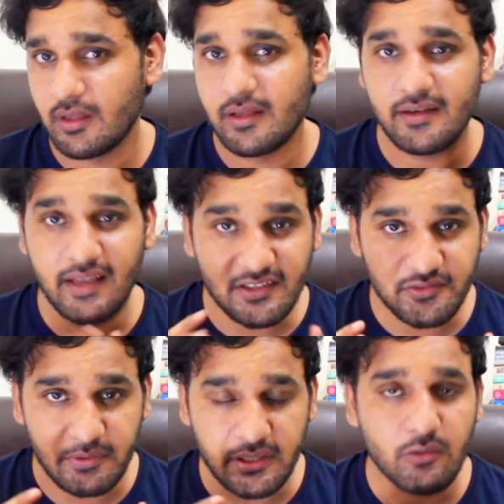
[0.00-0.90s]

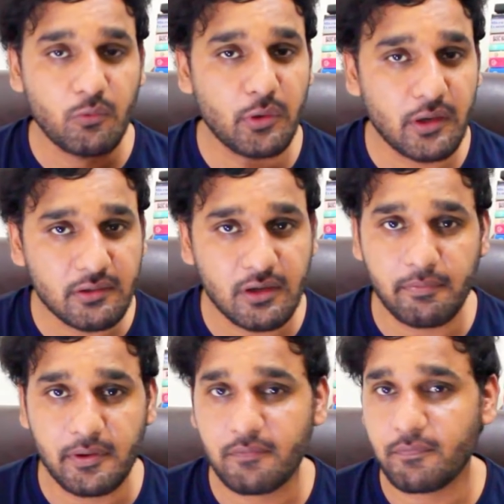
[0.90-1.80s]
Next week, we are
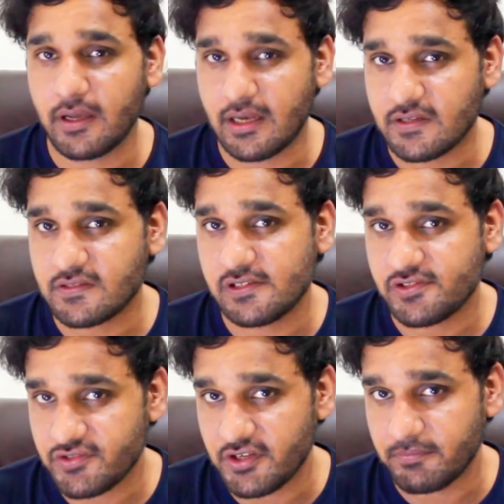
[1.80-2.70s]
covering financial
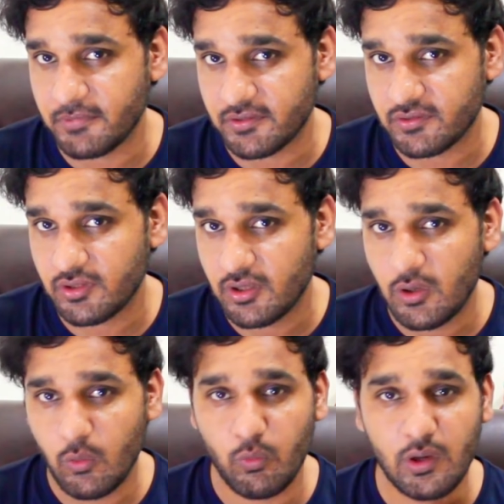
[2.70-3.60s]
statements,
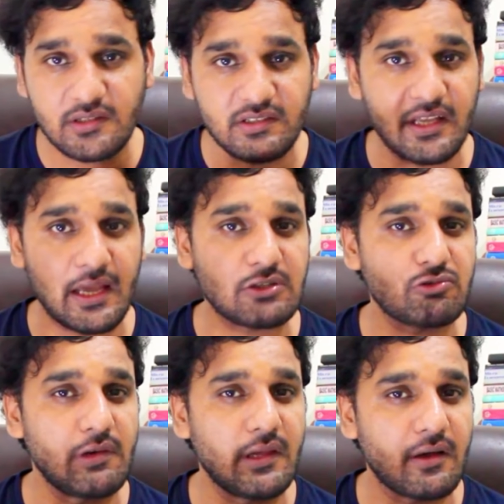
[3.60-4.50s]
what they
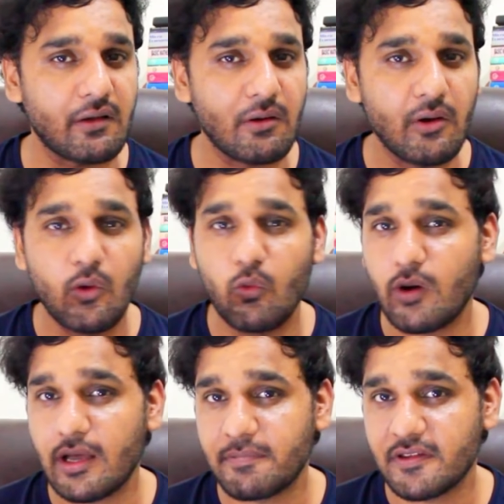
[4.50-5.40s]
actually are,
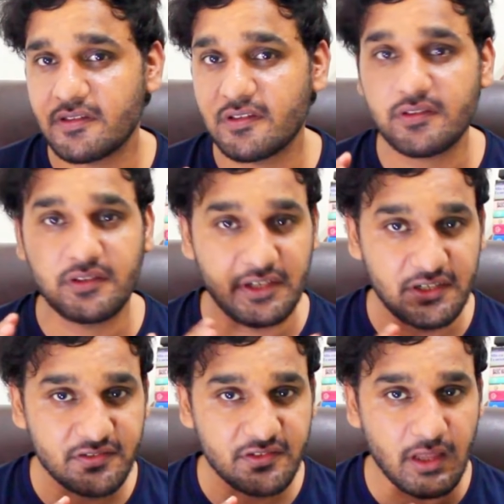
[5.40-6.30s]
why business
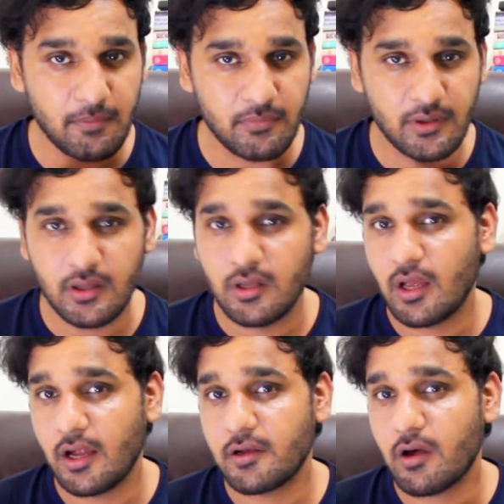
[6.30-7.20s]
needs them,
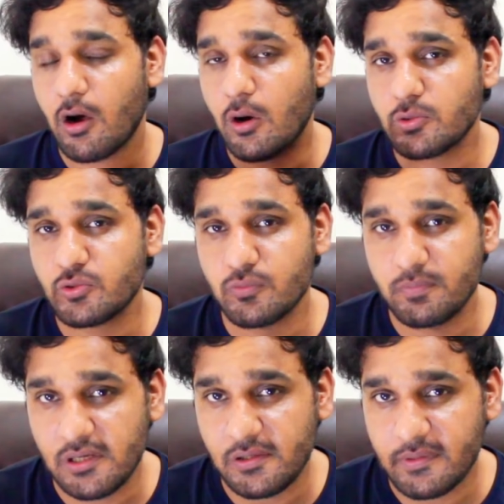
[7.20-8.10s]
and how to
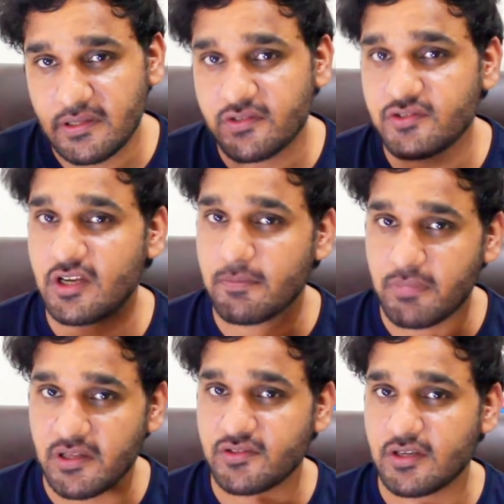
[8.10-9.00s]
build one step
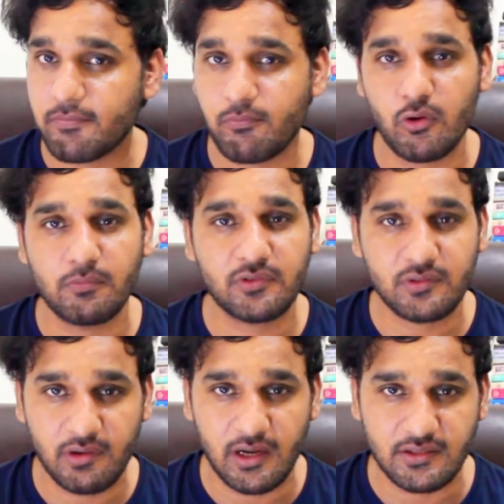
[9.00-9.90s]
by step from
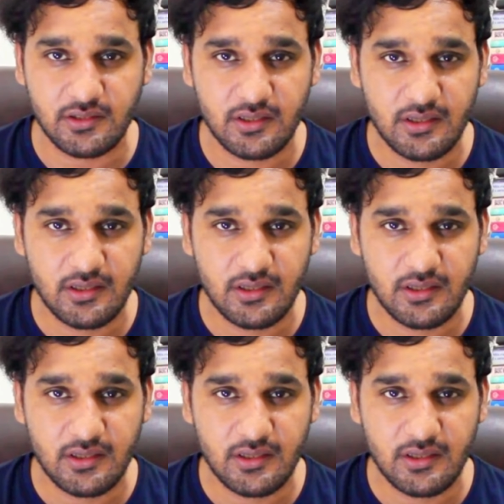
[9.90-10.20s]
scratch.